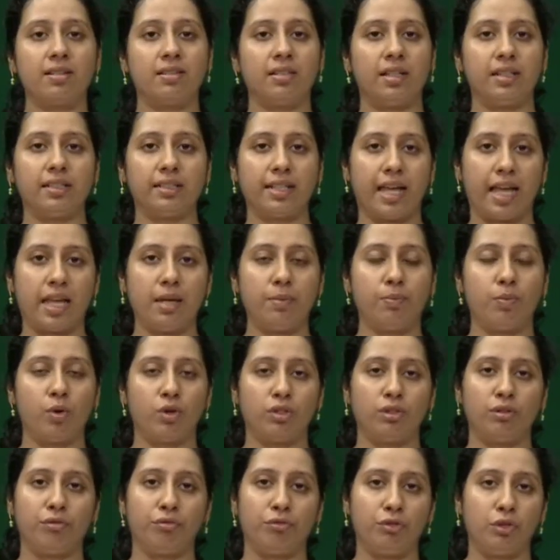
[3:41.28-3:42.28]
the type
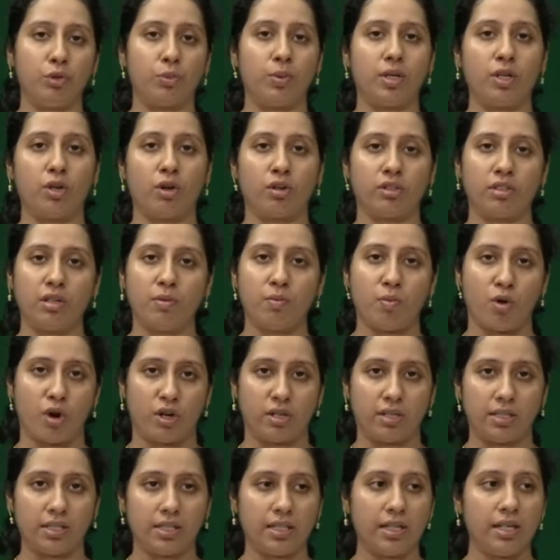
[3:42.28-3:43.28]
or the fuel or the
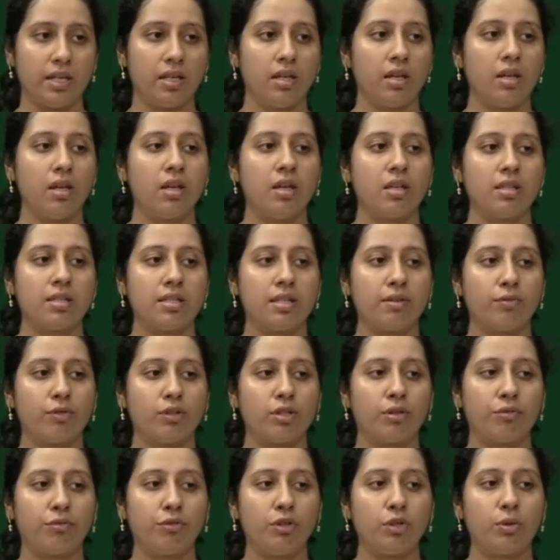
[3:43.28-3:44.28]
model. See for
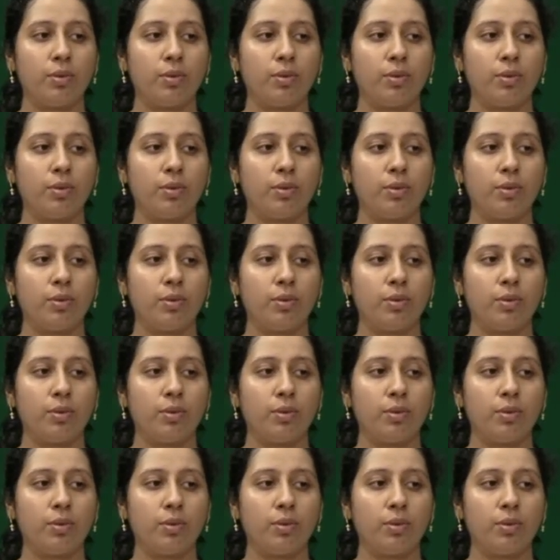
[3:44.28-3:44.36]
the fuel